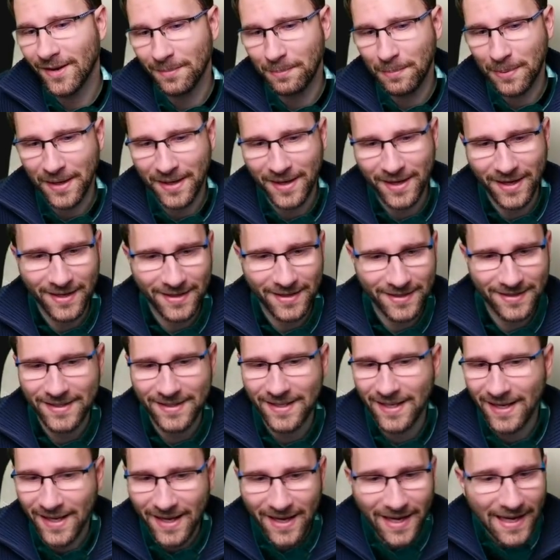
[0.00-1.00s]
because
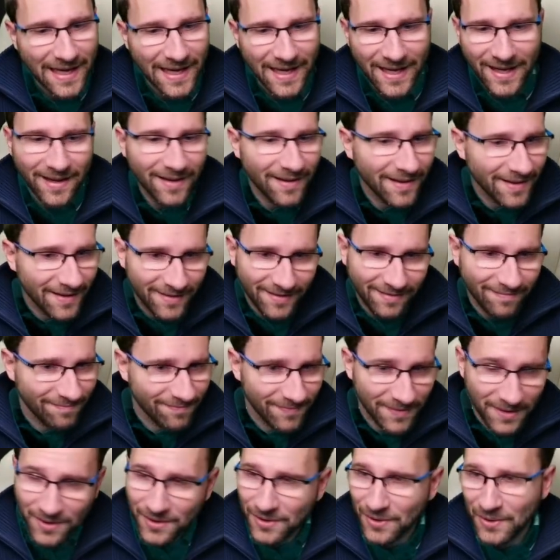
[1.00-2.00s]

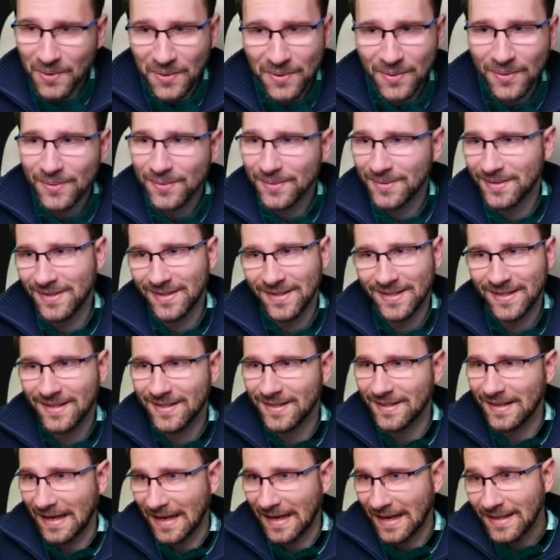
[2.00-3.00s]
the clues,
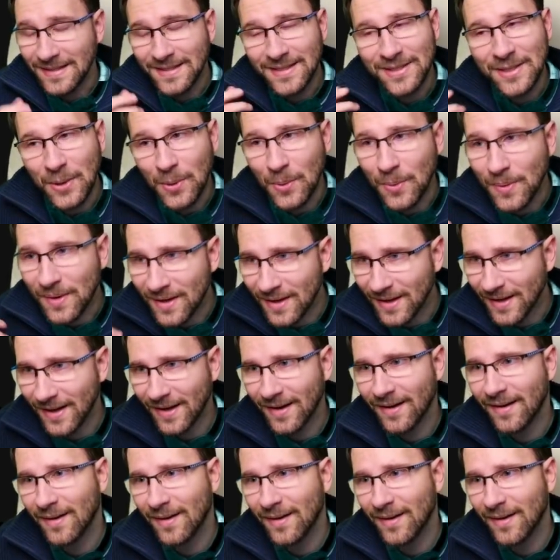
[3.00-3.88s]
it's so clear,